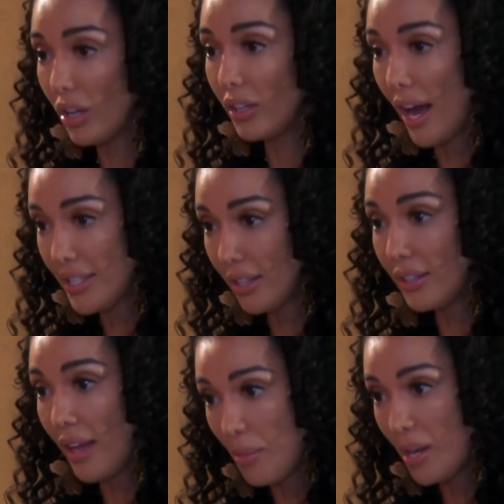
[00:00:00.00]
glass
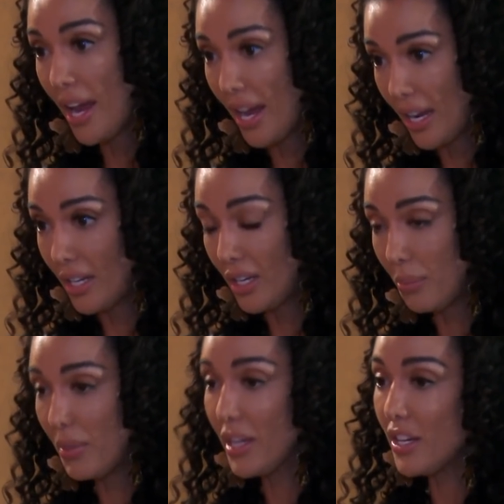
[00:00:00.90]
of lemonade
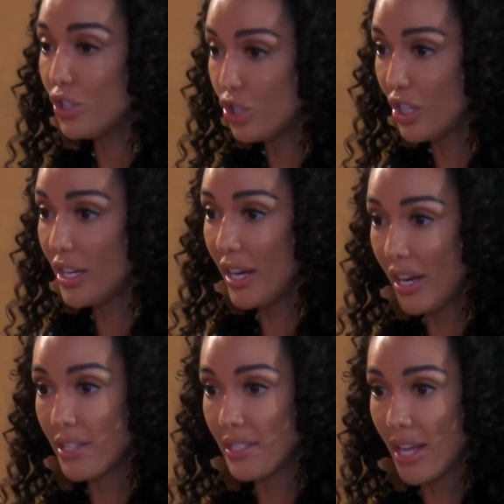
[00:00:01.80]
because she
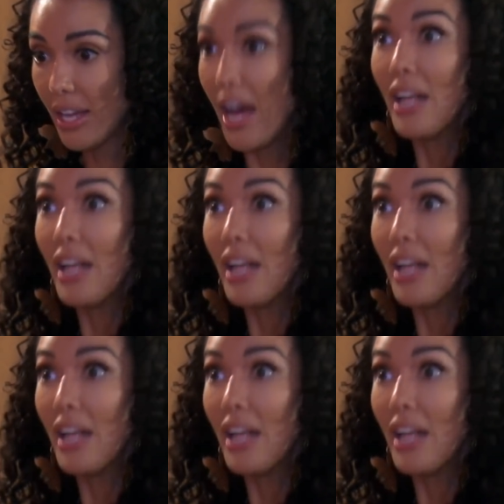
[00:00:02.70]
is like,